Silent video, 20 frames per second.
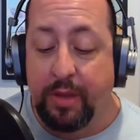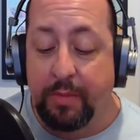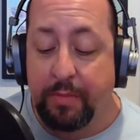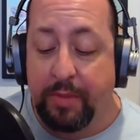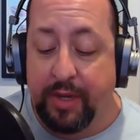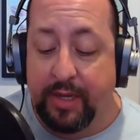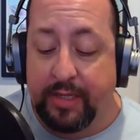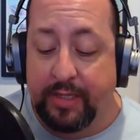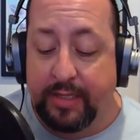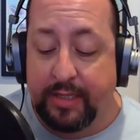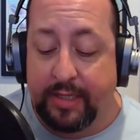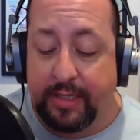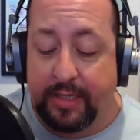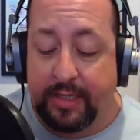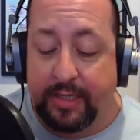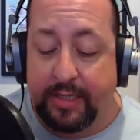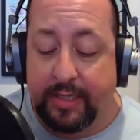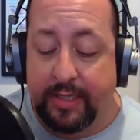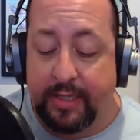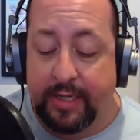But
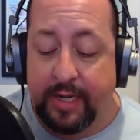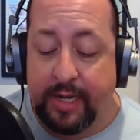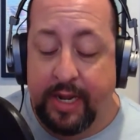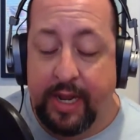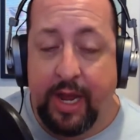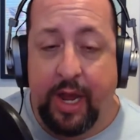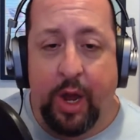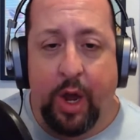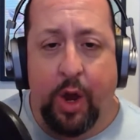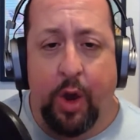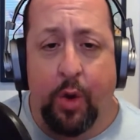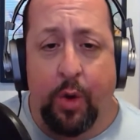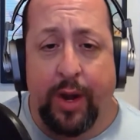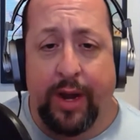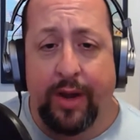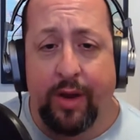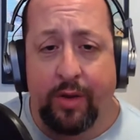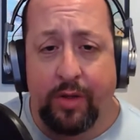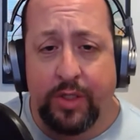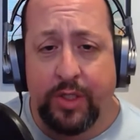Oh,
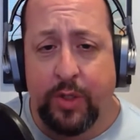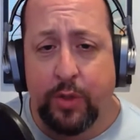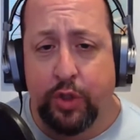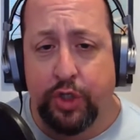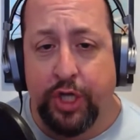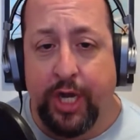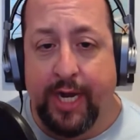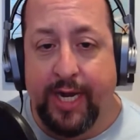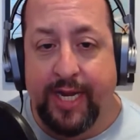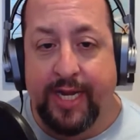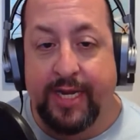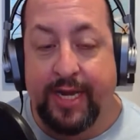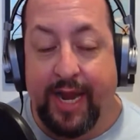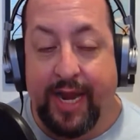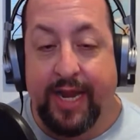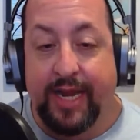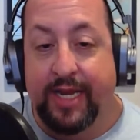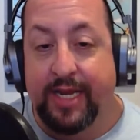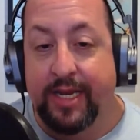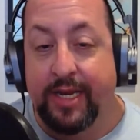and also Shining
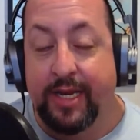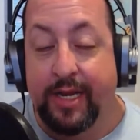Knight.